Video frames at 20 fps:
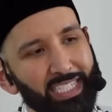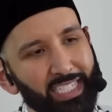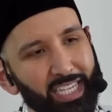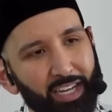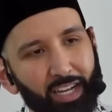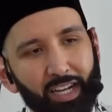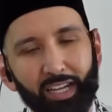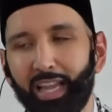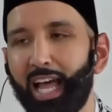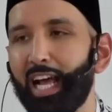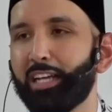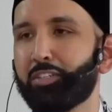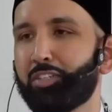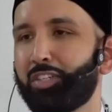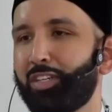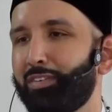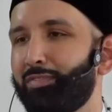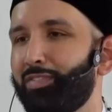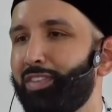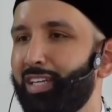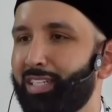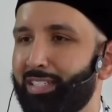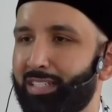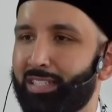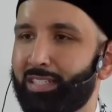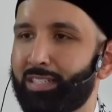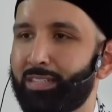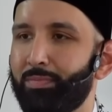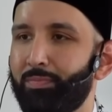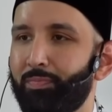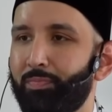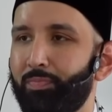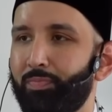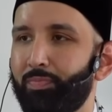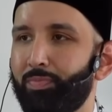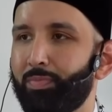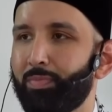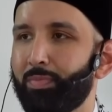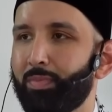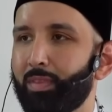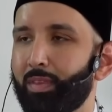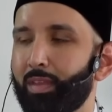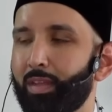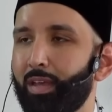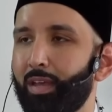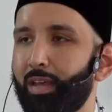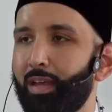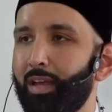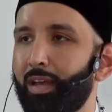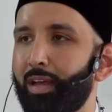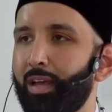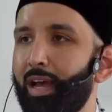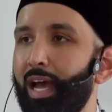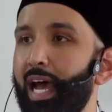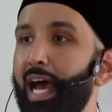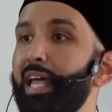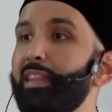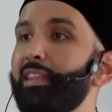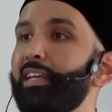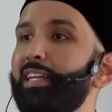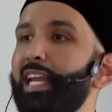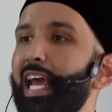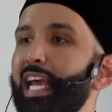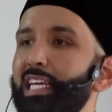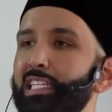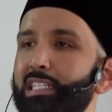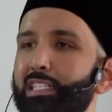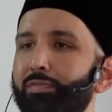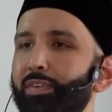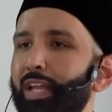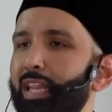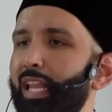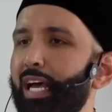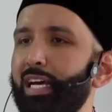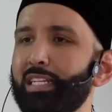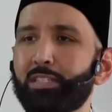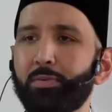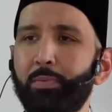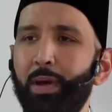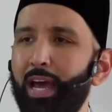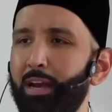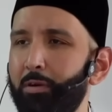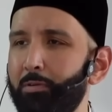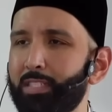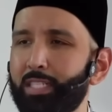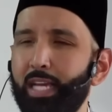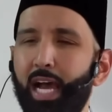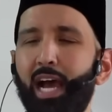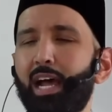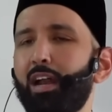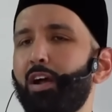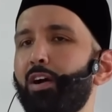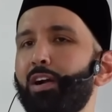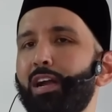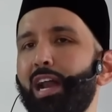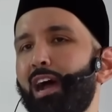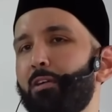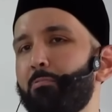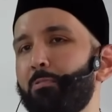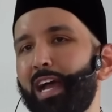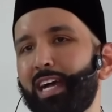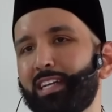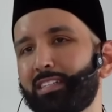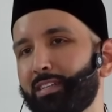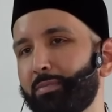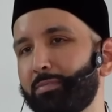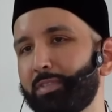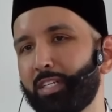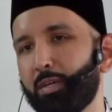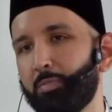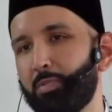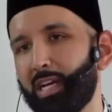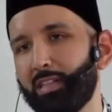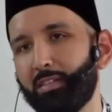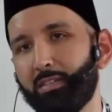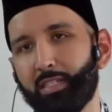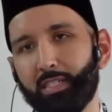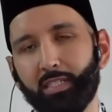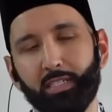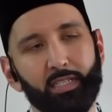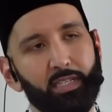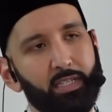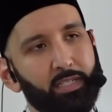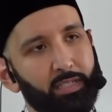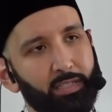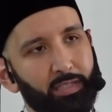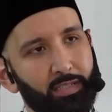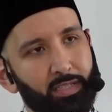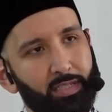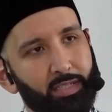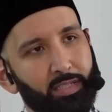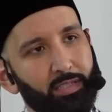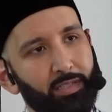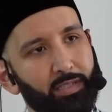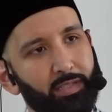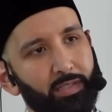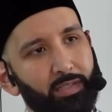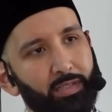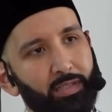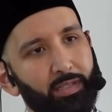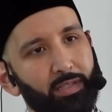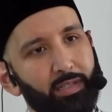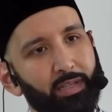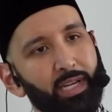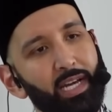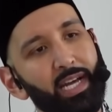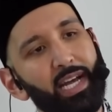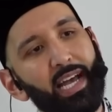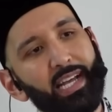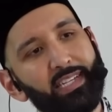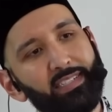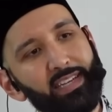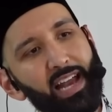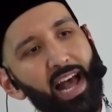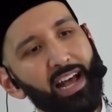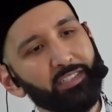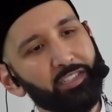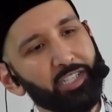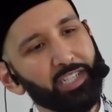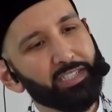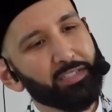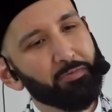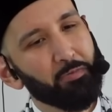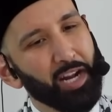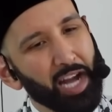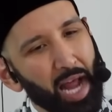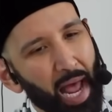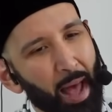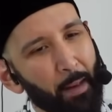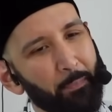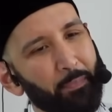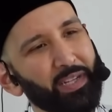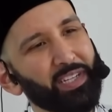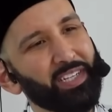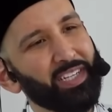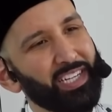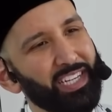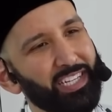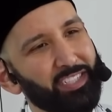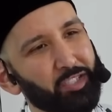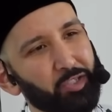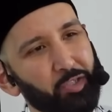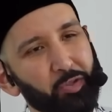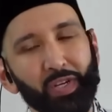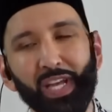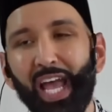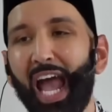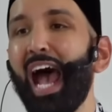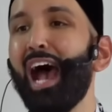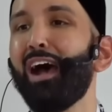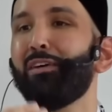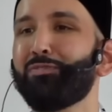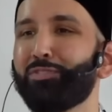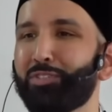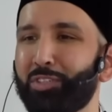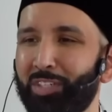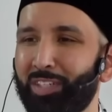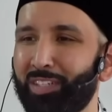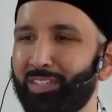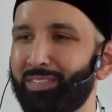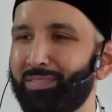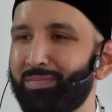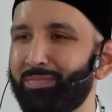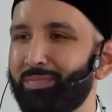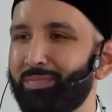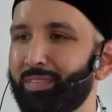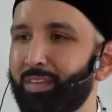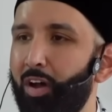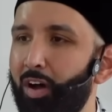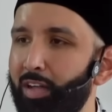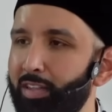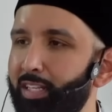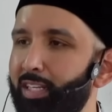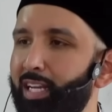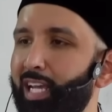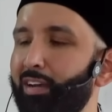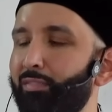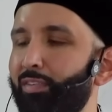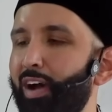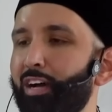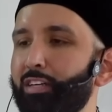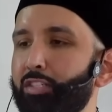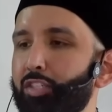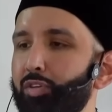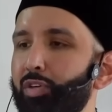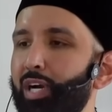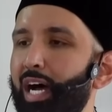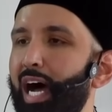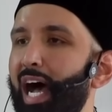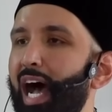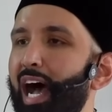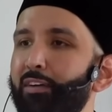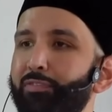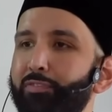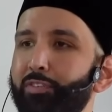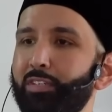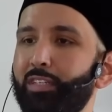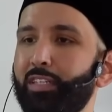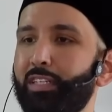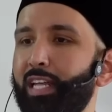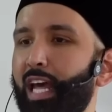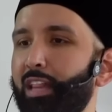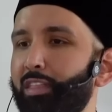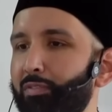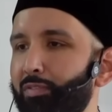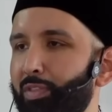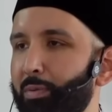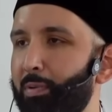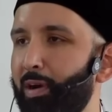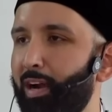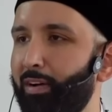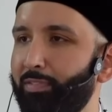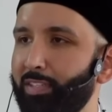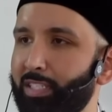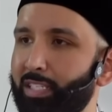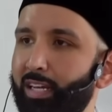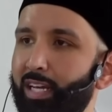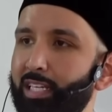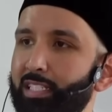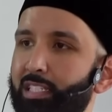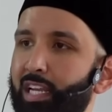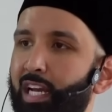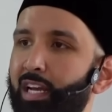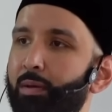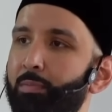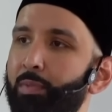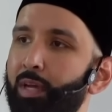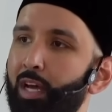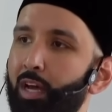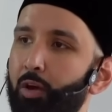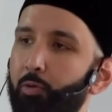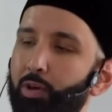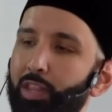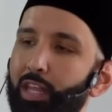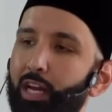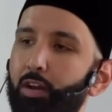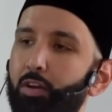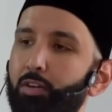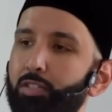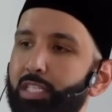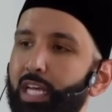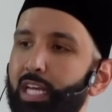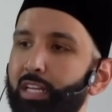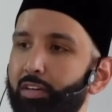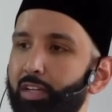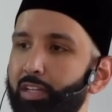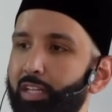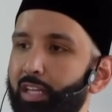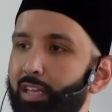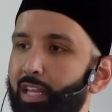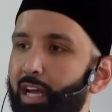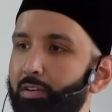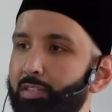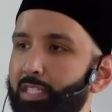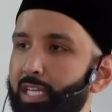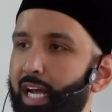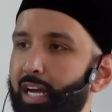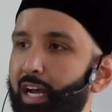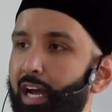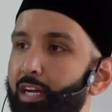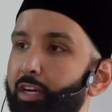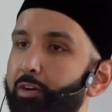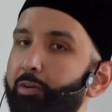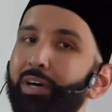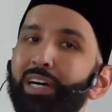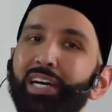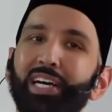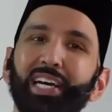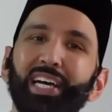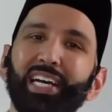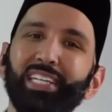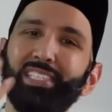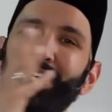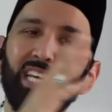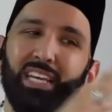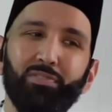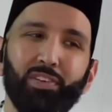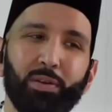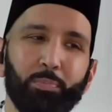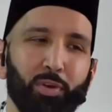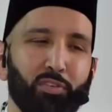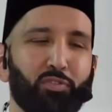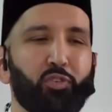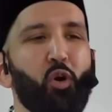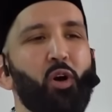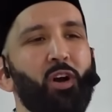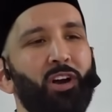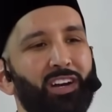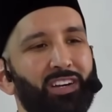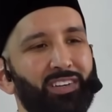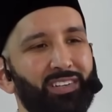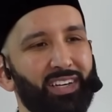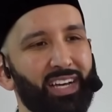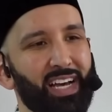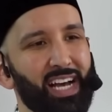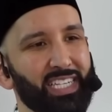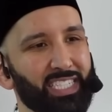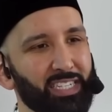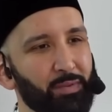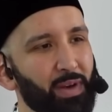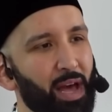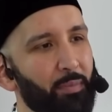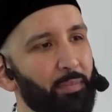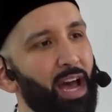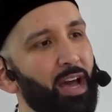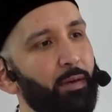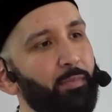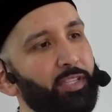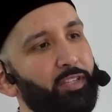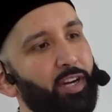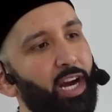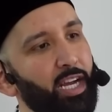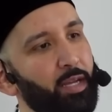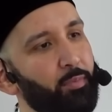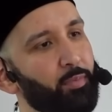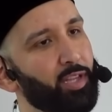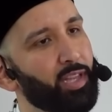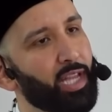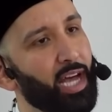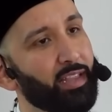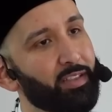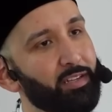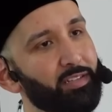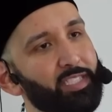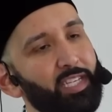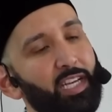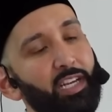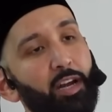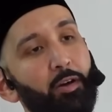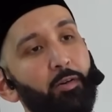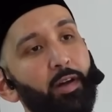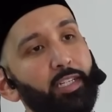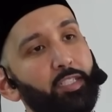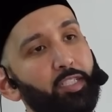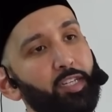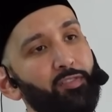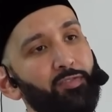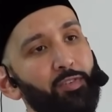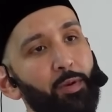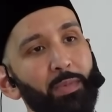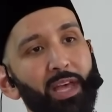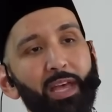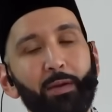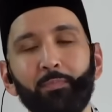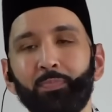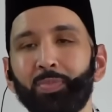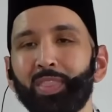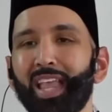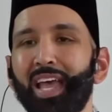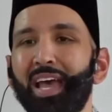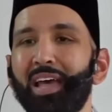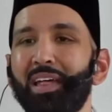is a collection of this. And the days of Allah subhanahu wa ta'ala are not random, dear brothers and sisters. It's not just what happened in history after, on the day of Ashura, after the death of the Prophet sallallahu alayhi wa sallam, with Al-Husayn radiallahu ta'ala anhu. It's even before. As Imam Ahmad rahimahullah, there's a narration from him